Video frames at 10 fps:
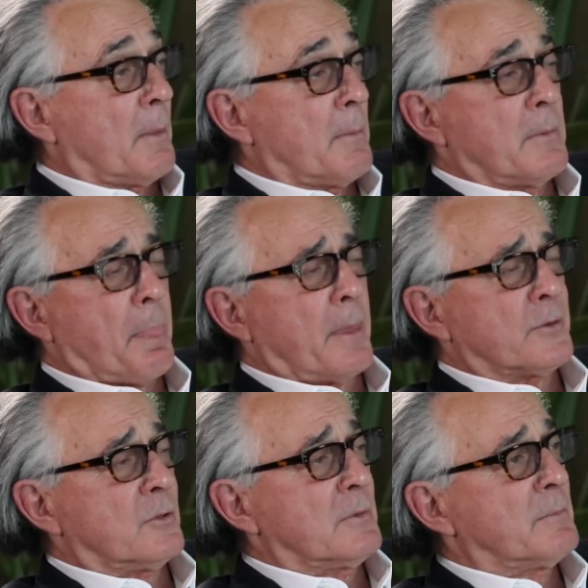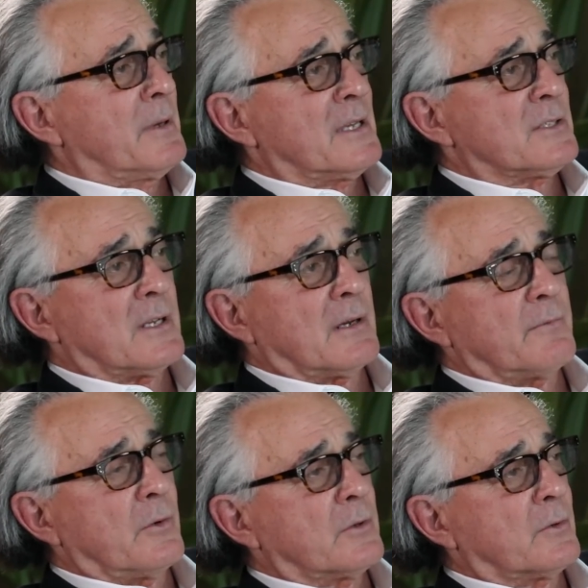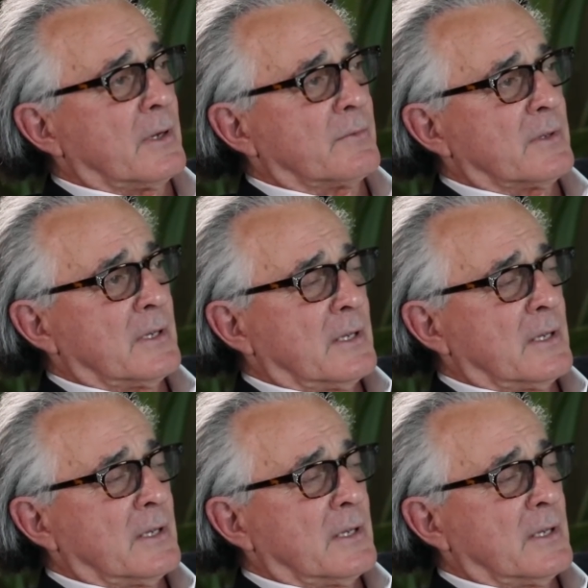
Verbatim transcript: I mean, so many bands that I've photographed.